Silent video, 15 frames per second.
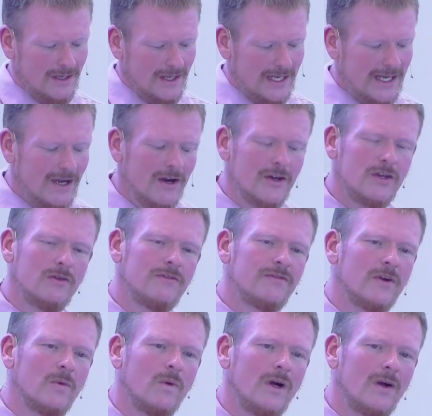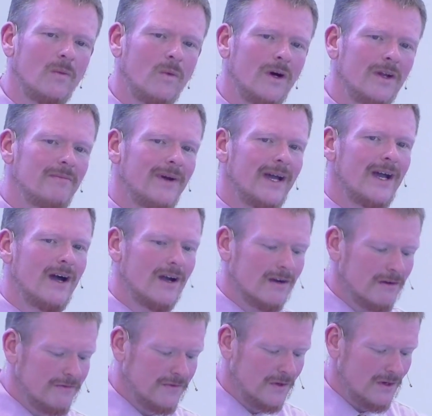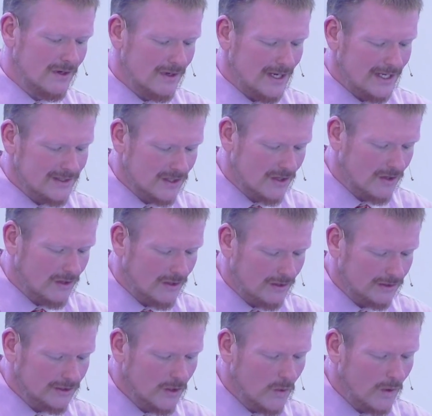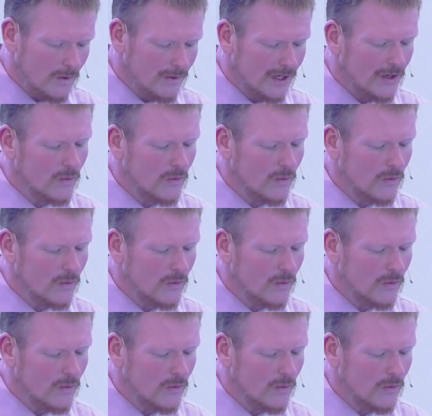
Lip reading: He argued for what one biographer has called, quote, a